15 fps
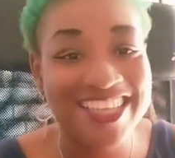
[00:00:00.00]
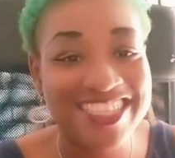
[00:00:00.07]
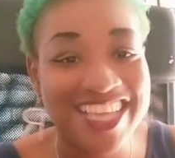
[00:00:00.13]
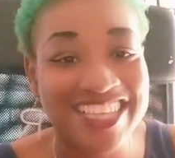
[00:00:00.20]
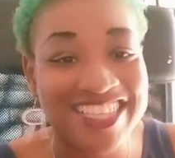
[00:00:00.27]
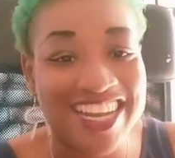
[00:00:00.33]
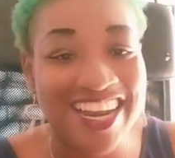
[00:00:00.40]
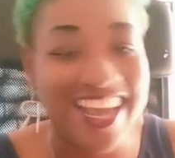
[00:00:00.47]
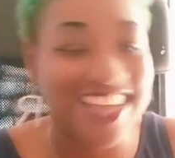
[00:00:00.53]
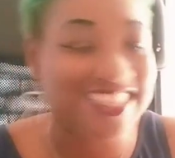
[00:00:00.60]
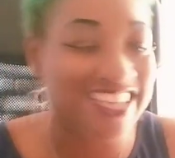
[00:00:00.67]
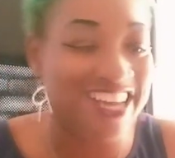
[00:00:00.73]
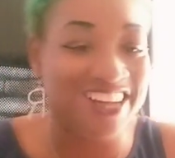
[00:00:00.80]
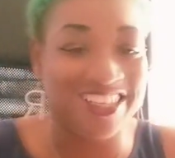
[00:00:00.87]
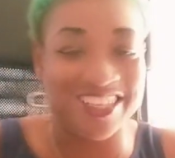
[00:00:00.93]
Let's get to the
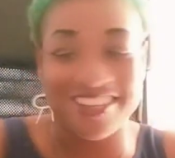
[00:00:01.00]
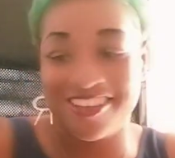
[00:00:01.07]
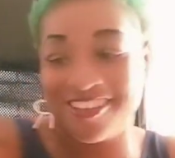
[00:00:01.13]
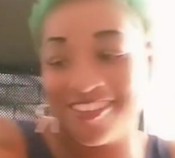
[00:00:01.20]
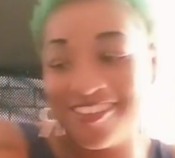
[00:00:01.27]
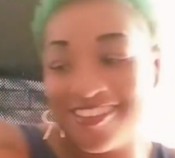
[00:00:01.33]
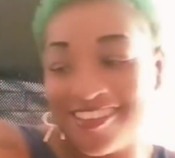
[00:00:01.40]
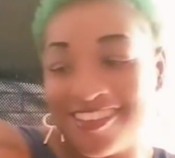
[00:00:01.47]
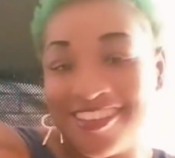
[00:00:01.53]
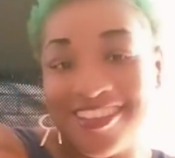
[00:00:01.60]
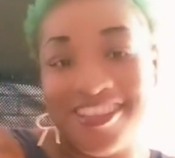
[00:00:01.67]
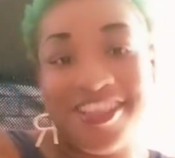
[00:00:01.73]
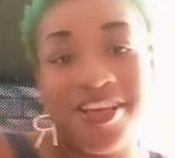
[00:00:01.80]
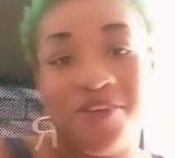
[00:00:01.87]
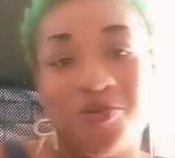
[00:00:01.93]
next energy.
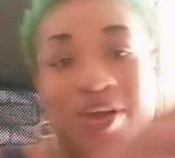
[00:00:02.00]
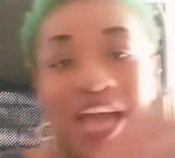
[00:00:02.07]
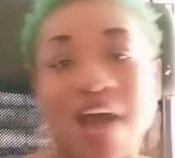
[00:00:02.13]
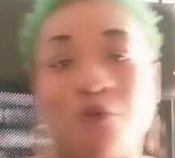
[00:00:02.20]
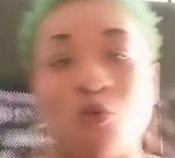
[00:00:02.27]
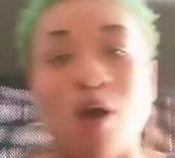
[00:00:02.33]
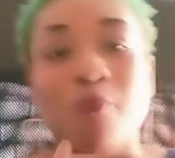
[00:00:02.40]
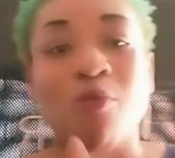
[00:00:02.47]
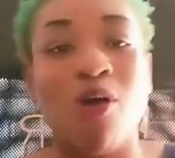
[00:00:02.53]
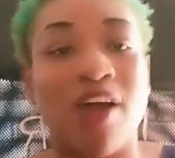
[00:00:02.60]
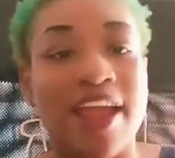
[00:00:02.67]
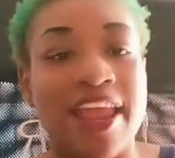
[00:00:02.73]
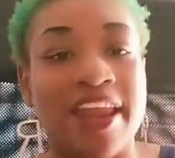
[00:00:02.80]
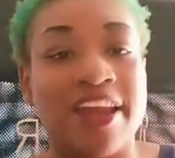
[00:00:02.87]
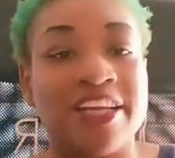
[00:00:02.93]
We got one more
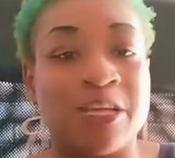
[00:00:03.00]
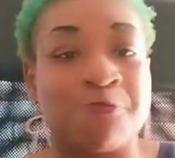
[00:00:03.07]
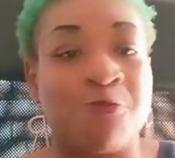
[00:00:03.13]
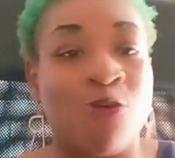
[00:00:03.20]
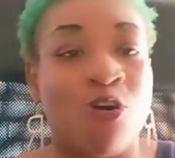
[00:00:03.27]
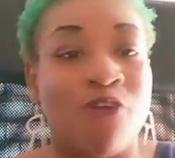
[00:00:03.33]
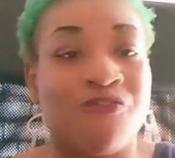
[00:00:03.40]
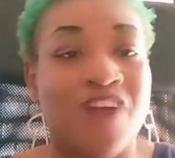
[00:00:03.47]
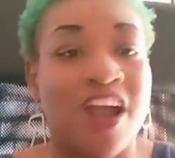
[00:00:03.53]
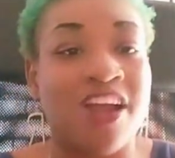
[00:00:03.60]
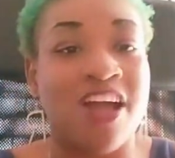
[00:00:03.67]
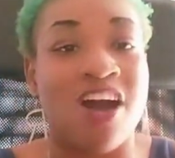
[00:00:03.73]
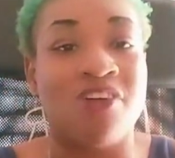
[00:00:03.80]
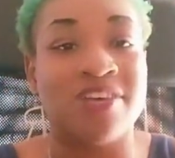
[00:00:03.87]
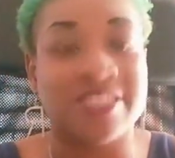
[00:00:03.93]
energy pool.
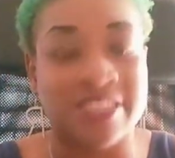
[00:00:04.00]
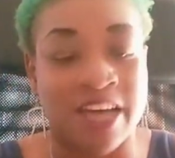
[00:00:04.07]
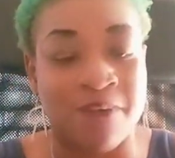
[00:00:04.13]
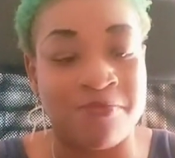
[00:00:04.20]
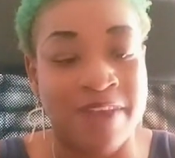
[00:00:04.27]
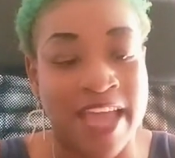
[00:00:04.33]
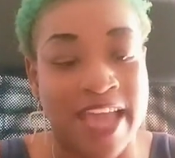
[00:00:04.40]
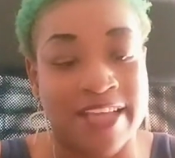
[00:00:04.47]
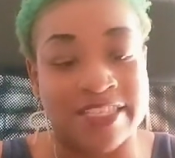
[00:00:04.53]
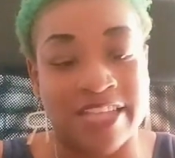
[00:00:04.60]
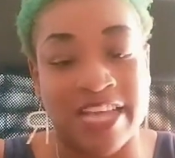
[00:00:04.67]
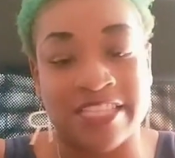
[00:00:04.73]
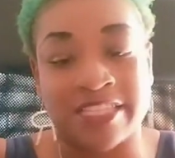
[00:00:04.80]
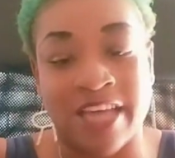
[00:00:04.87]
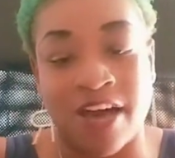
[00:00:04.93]
Virgo is up next.
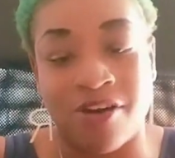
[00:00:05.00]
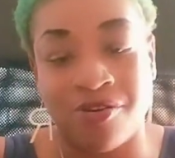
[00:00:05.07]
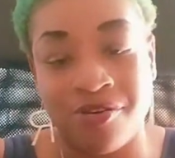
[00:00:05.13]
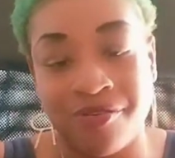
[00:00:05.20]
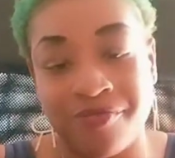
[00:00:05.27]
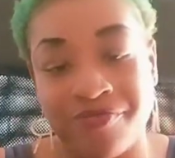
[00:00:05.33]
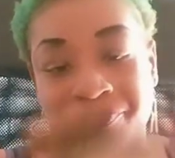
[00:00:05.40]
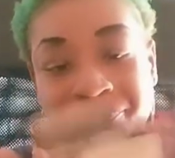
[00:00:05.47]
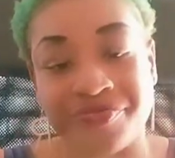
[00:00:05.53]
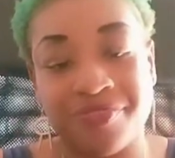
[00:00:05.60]
Let's go.